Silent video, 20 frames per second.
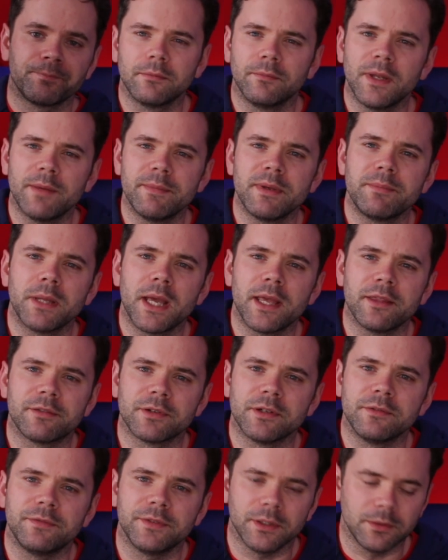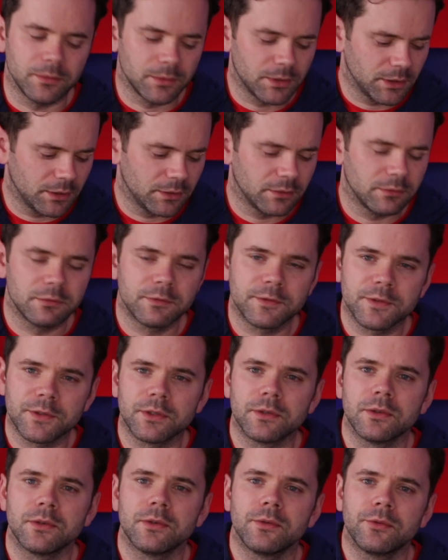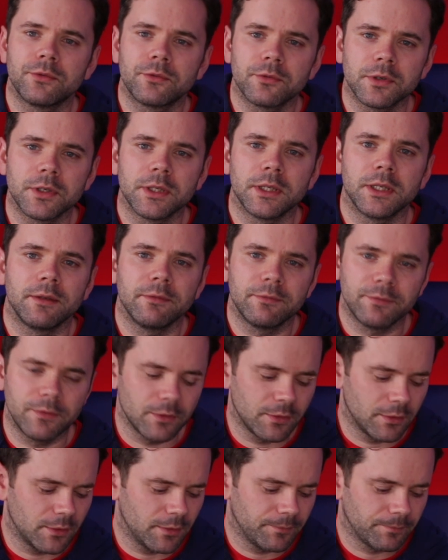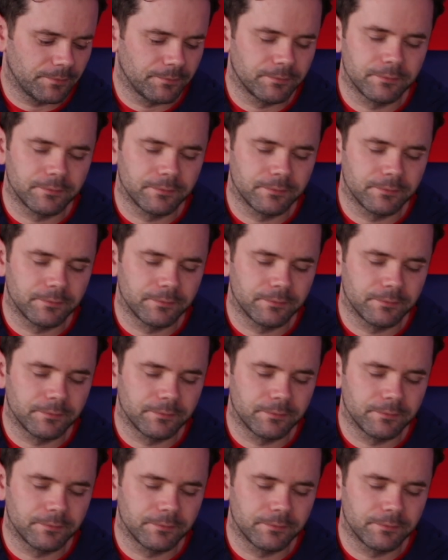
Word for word: Let me play it through for you. One, two, three, four.